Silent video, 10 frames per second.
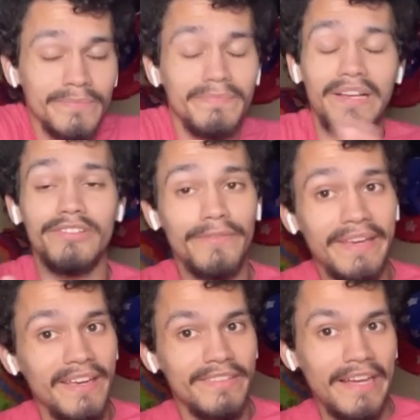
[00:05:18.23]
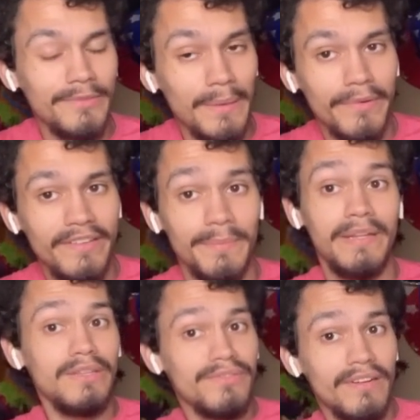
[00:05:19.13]
Not sure if I canceled the attribute upgrades, I might
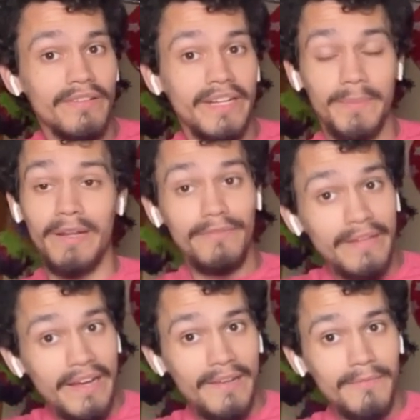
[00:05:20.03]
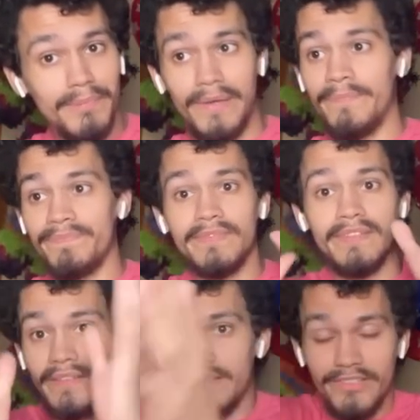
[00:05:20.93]
have used it already, I might have not, but
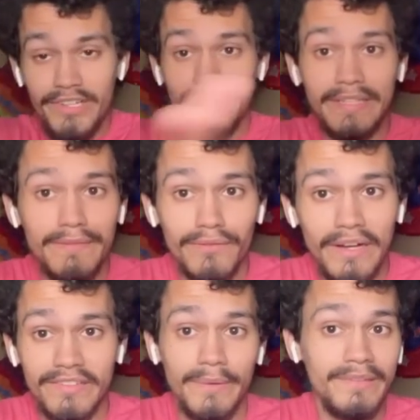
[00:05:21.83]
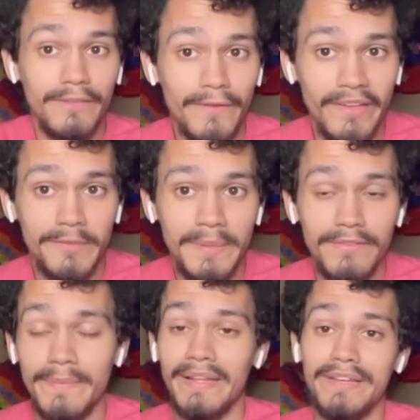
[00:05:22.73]
Jiren lived the rush and it wasn't even full HP
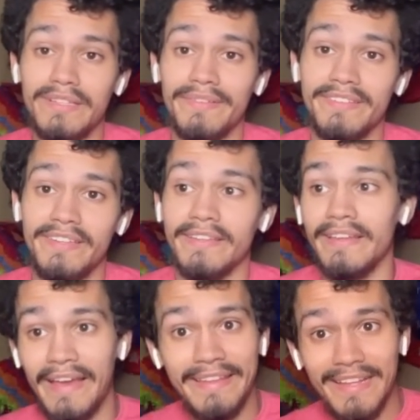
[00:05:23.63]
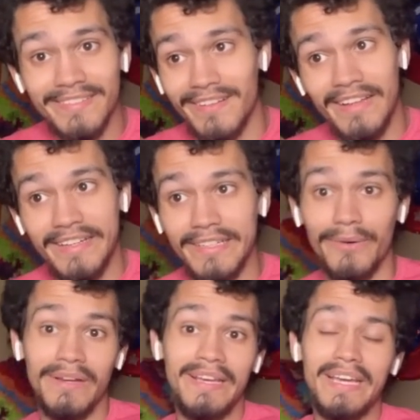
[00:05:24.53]
from LS17, and that's all I know.
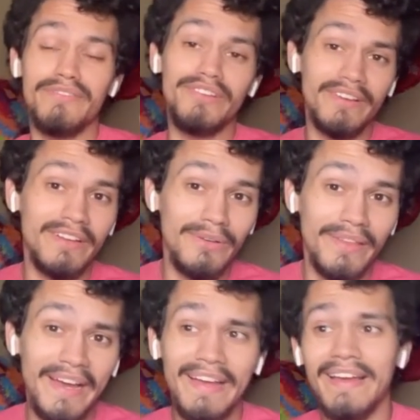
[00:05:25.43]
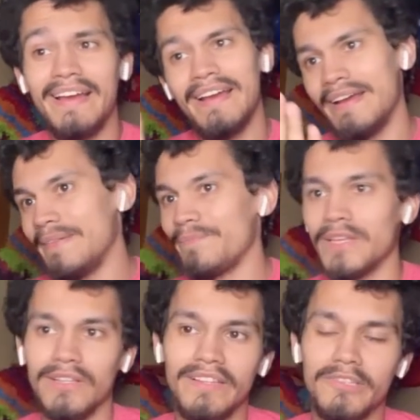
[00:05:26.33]
If Jiren could do that,
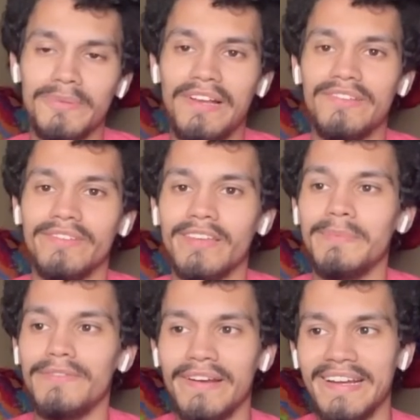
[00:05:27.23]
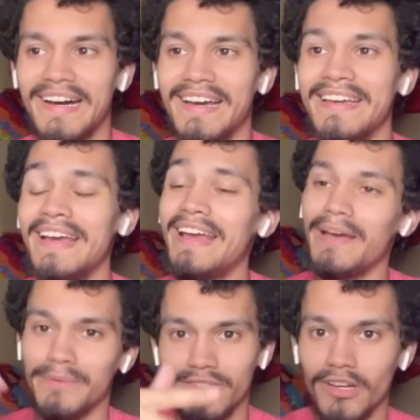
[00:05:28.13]
clearly his potential is going to be very high,
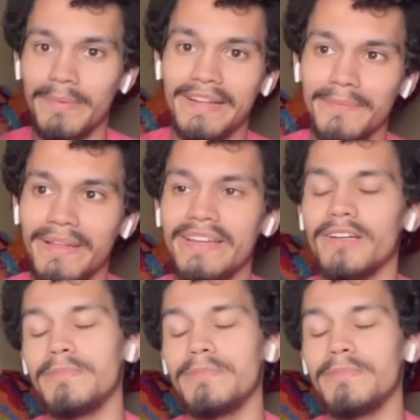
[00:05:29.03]
and we'll talk about him later.